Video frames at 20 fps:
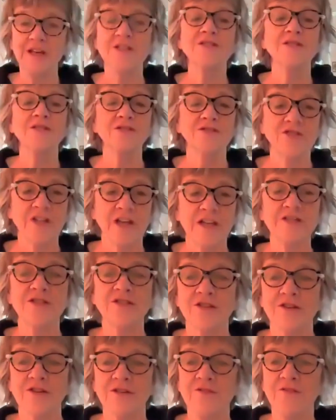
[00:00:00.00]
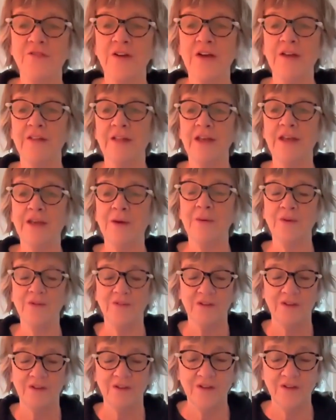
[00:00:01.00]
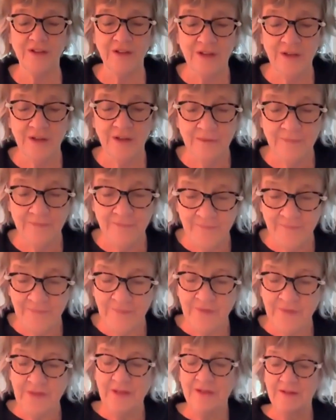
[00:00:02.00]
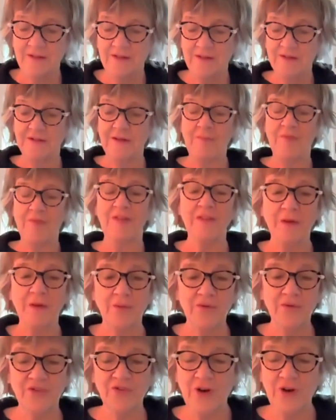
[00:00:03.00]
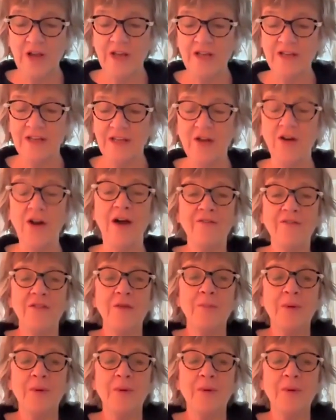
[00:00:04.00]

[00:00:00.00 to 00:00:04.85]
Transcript: initial gesture, it felt like it was something that was trying to get off